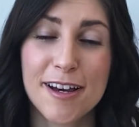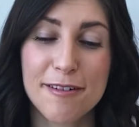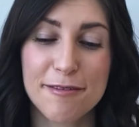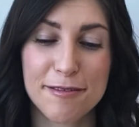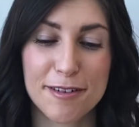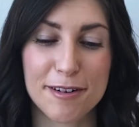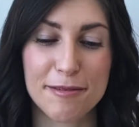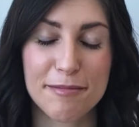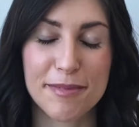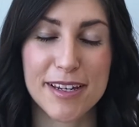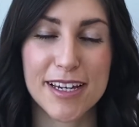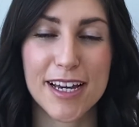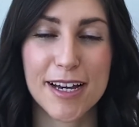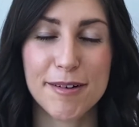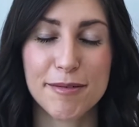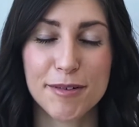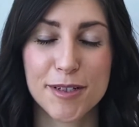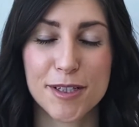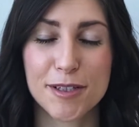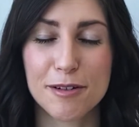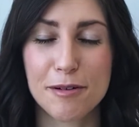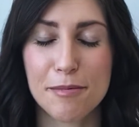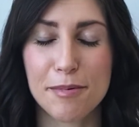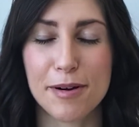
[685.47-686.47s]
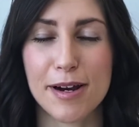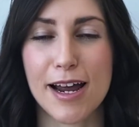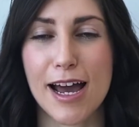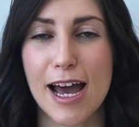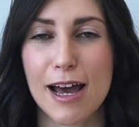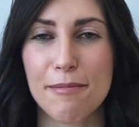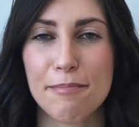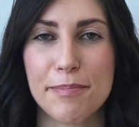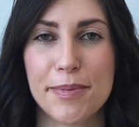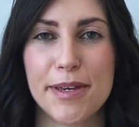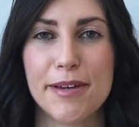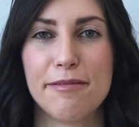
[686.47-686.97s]
For me, I'm super
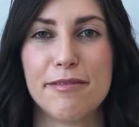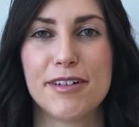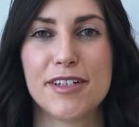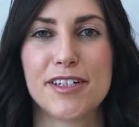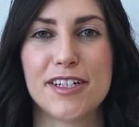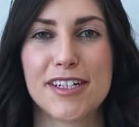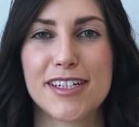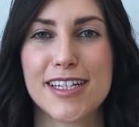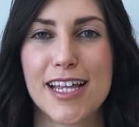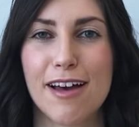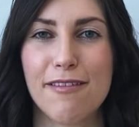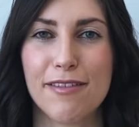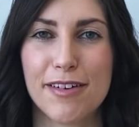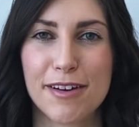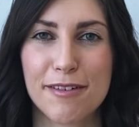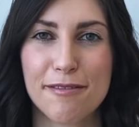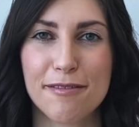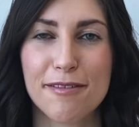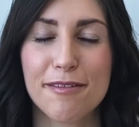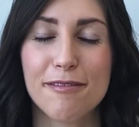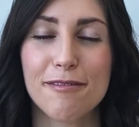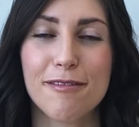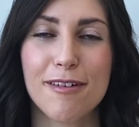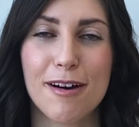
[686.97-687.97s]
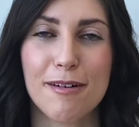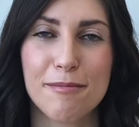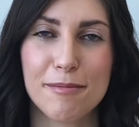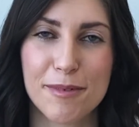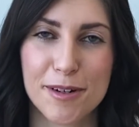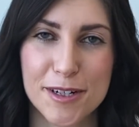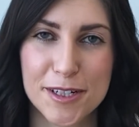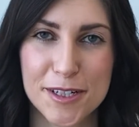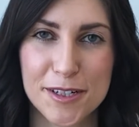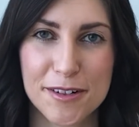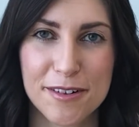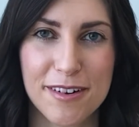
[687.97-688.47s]
happy with just having one
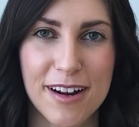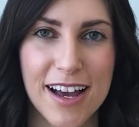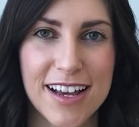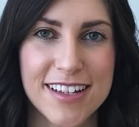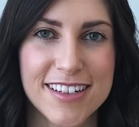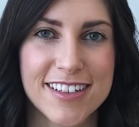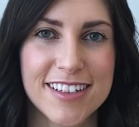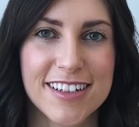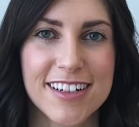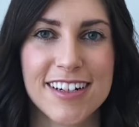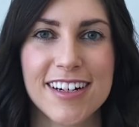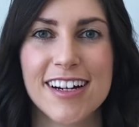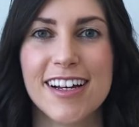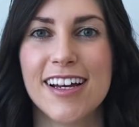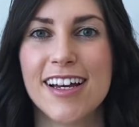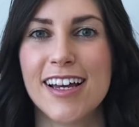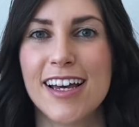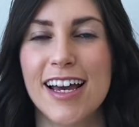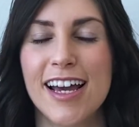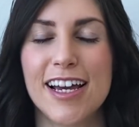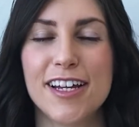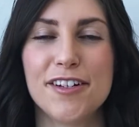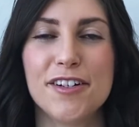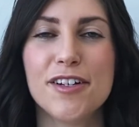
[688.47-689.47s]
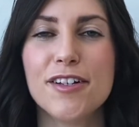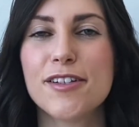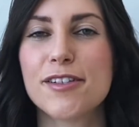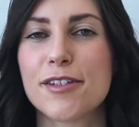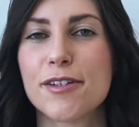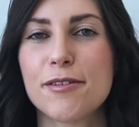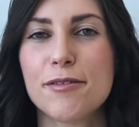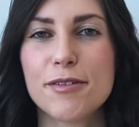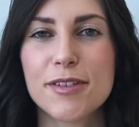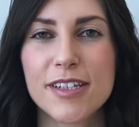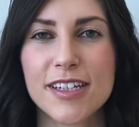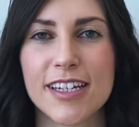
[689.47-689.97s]
moisturizer and
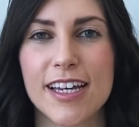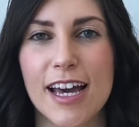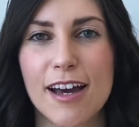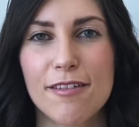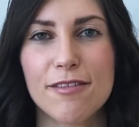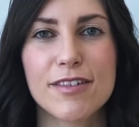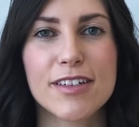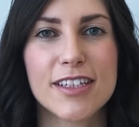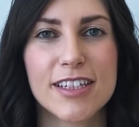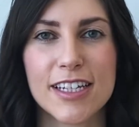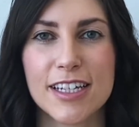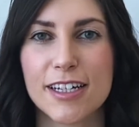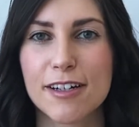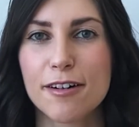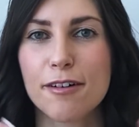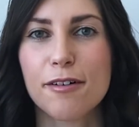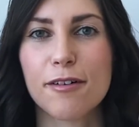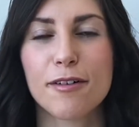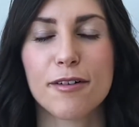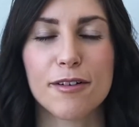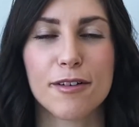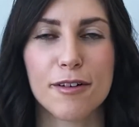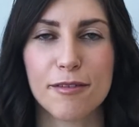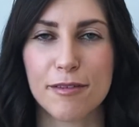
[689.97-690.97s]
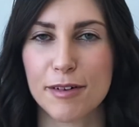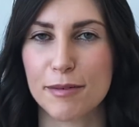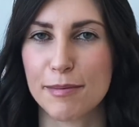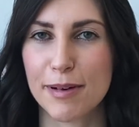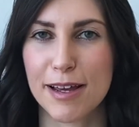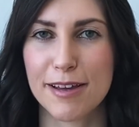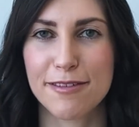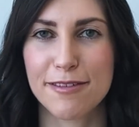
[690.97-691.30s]
just using everything all over my